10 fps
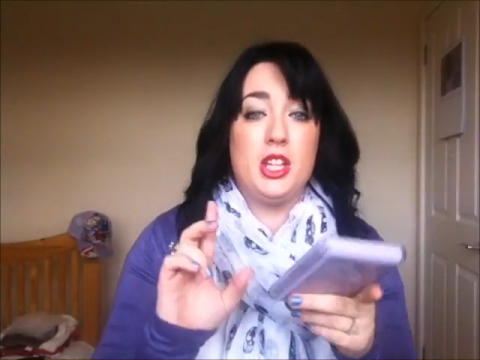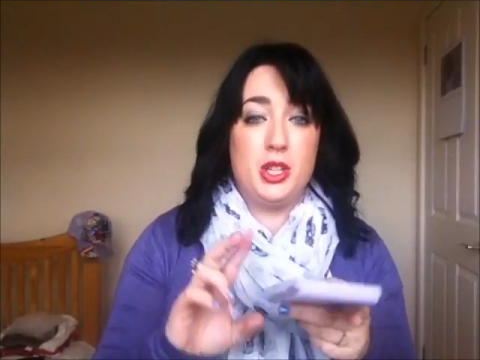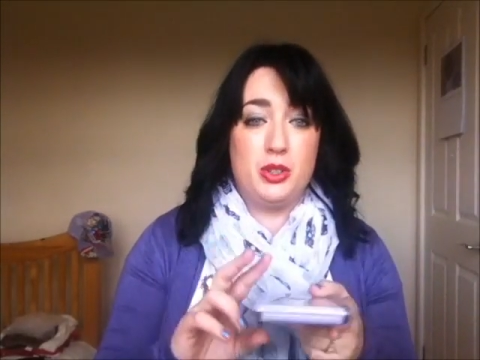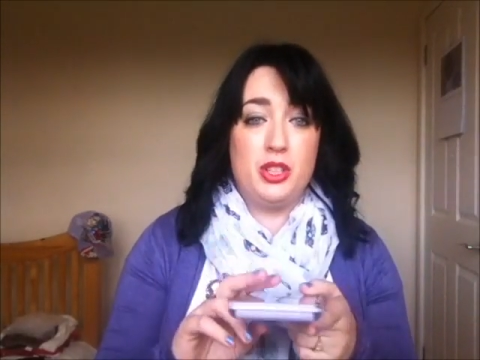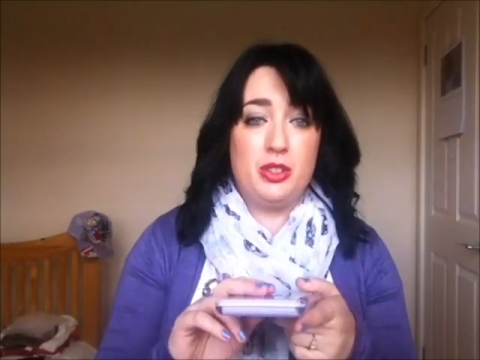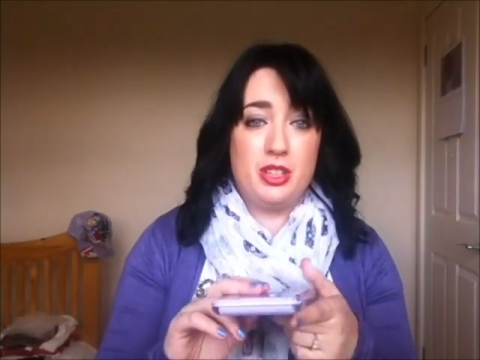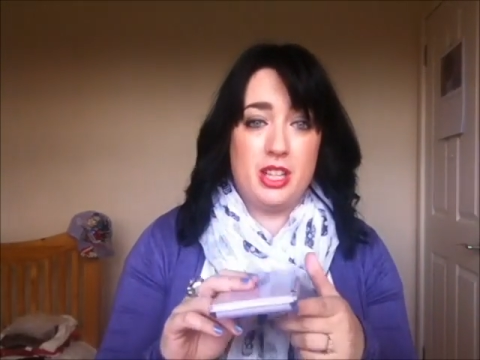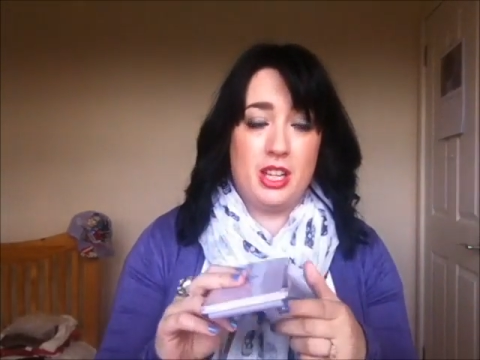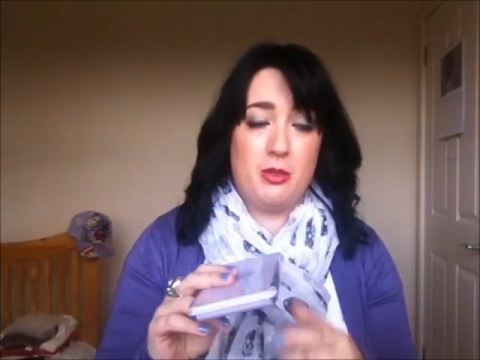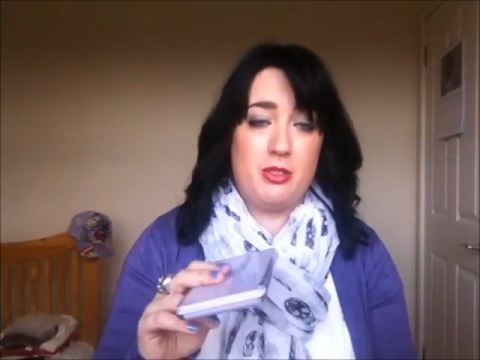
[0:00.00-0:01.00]
The only other
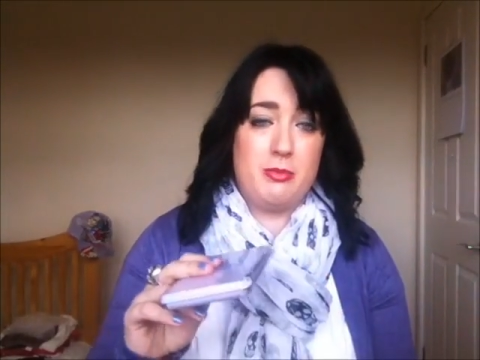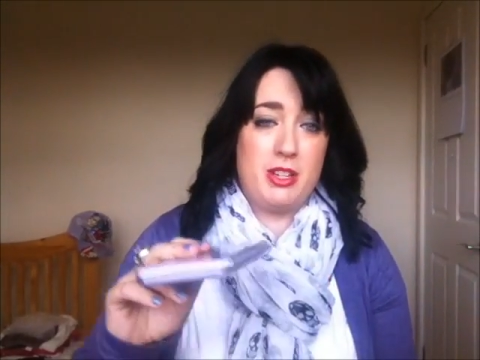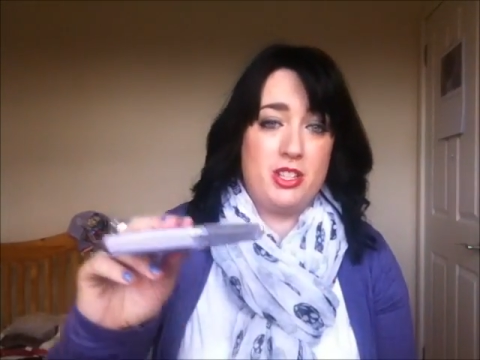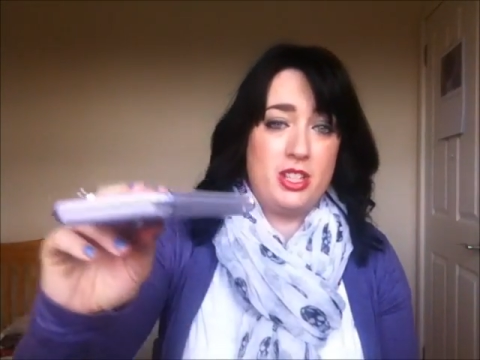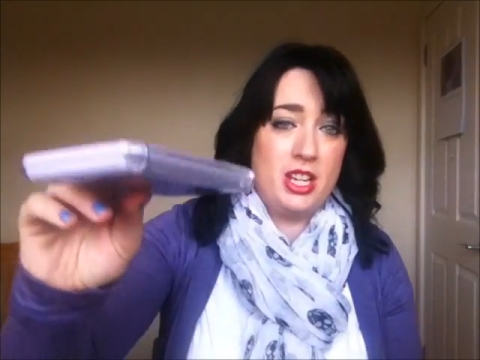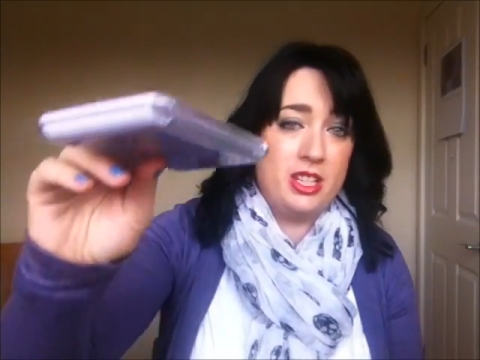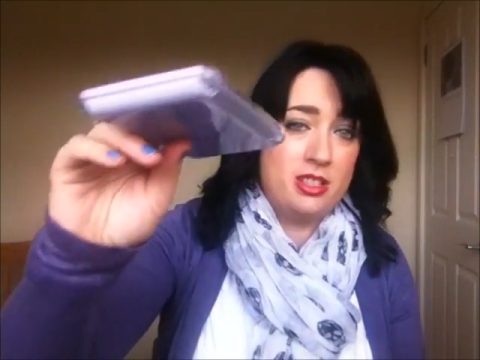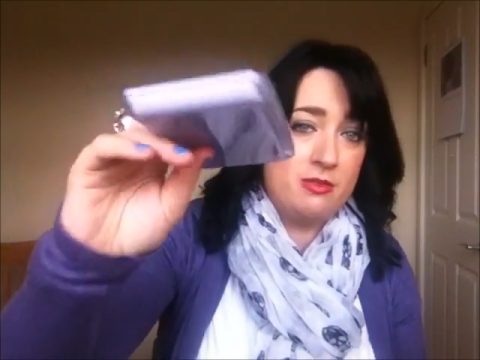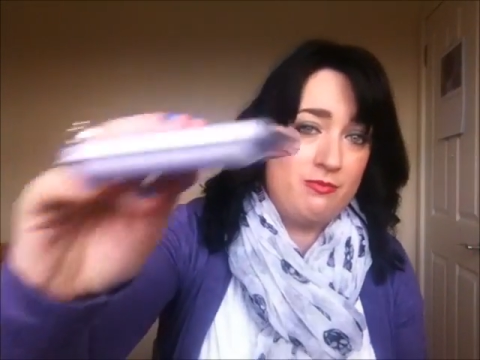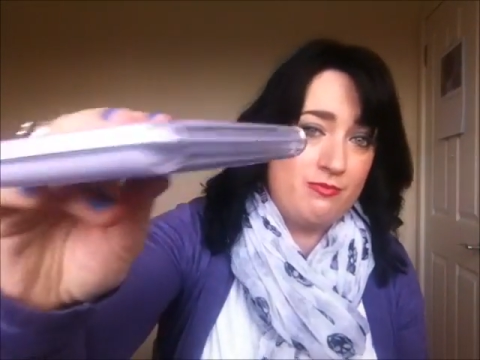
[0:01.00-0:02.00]
thing I want to mention
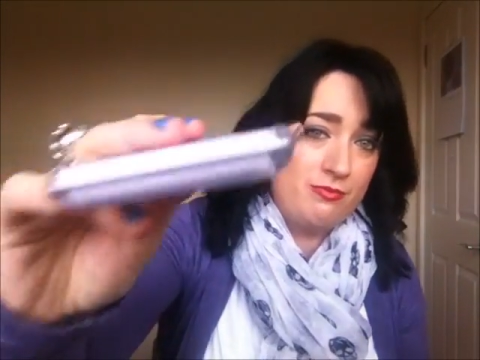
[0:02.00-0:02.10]
is